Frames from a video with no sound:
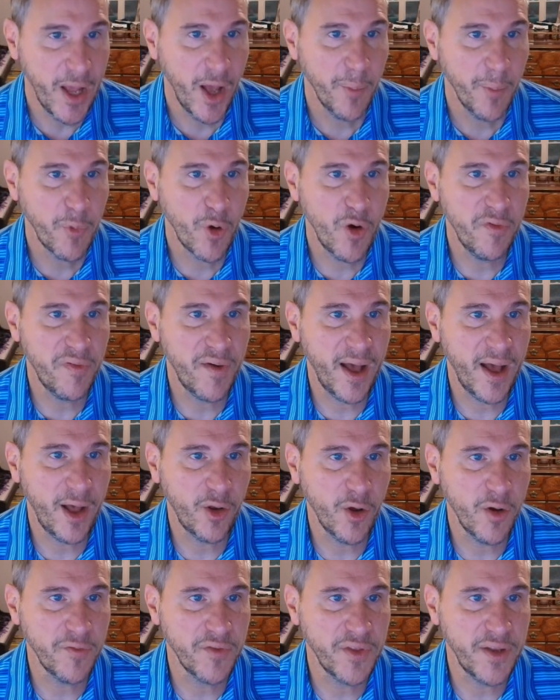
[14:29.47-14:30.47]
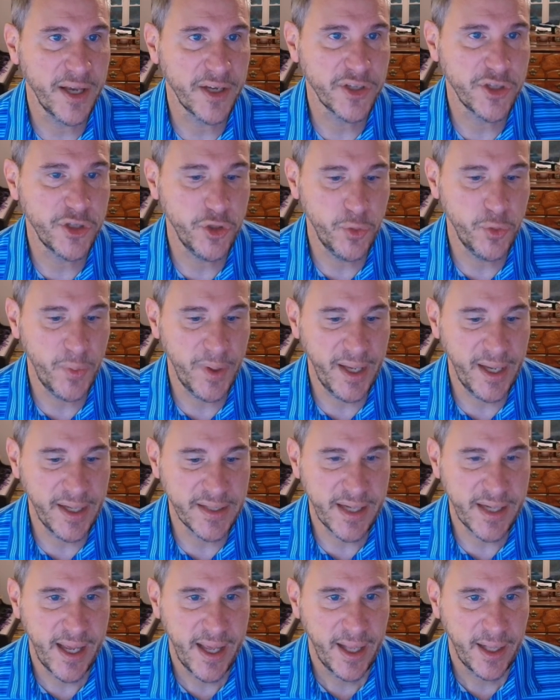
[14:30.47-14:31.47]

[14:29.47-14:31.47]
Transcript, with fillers: profile over the next two weeks